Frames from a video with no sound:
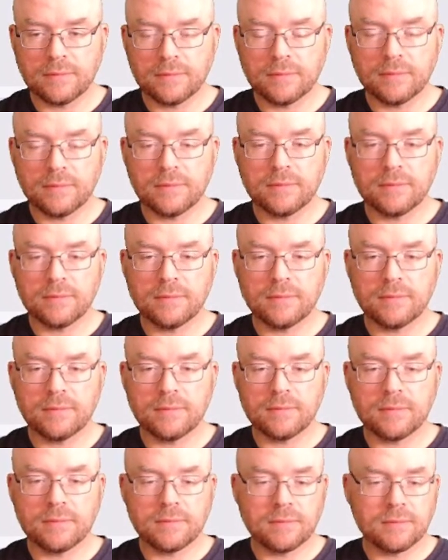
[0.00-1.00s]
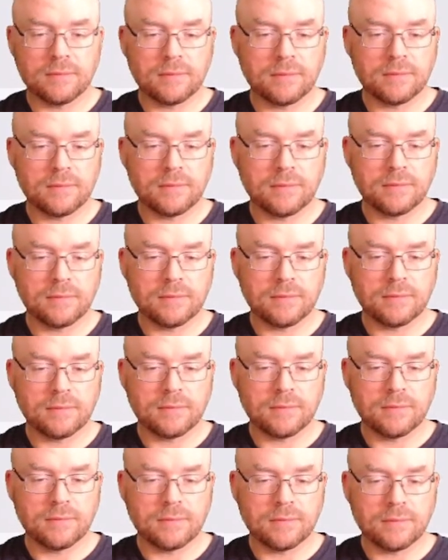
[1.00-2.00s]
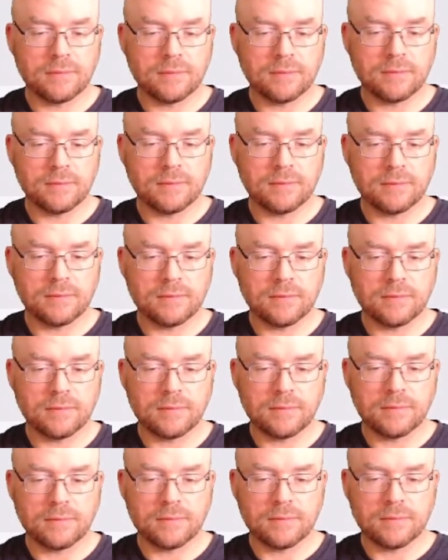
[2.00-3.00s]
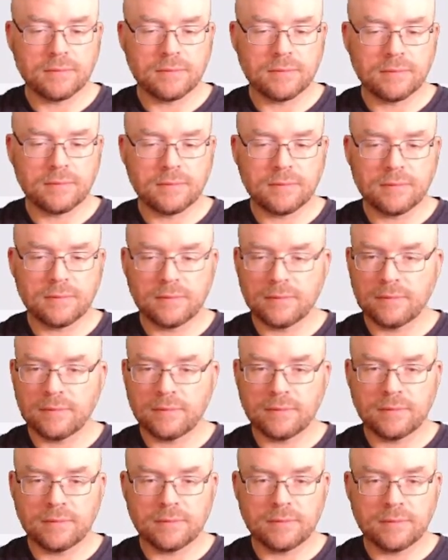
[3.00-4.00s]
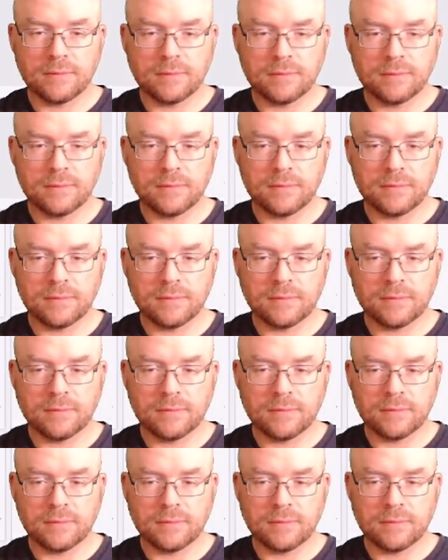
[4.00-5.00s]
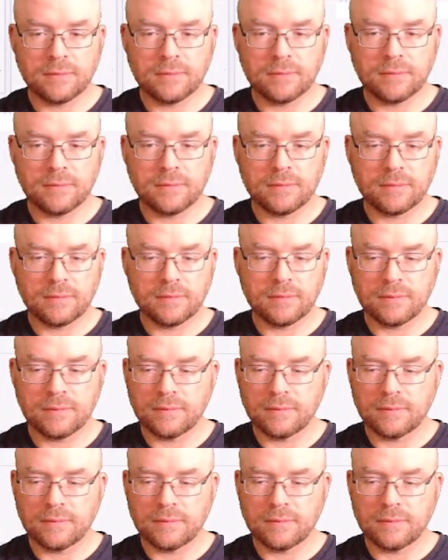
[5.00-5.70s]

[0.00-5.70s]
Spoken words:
Nothing is said.